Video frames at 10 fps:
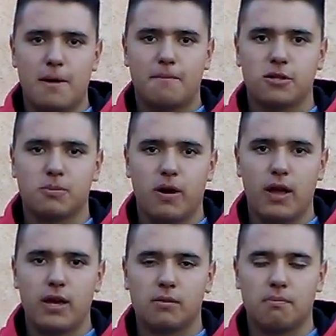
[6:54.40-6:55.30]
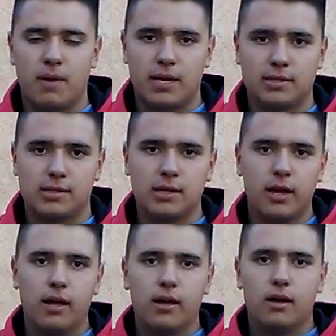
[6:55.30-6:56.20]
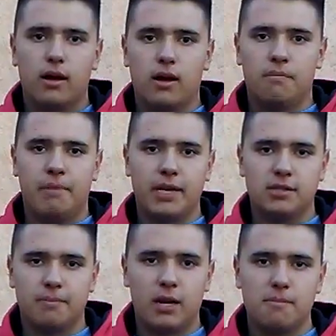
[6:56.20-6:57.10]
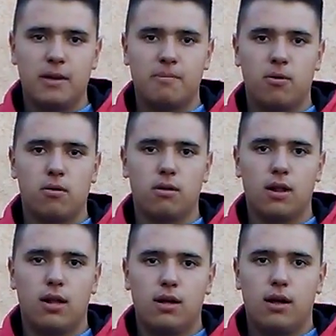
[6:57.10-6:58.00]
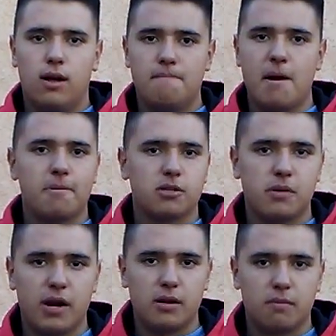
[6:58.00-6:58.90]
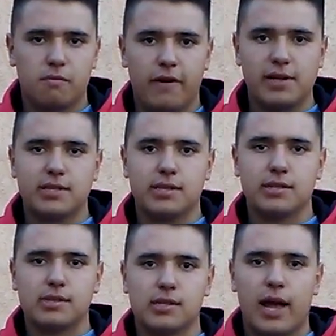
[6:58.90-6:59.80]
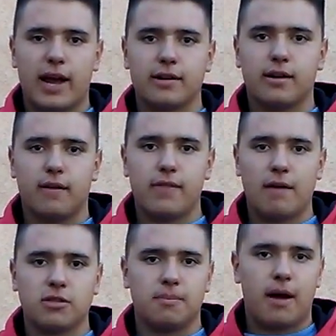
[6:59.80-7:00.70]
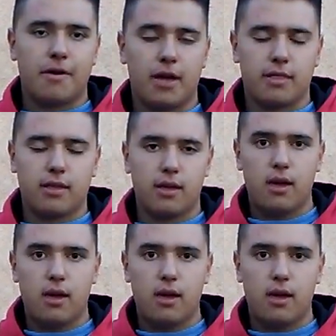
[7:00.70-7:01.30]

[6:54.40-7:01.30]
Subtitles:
pepper spray and mace. Maced many people, pepper sprayed faces, and that was about it.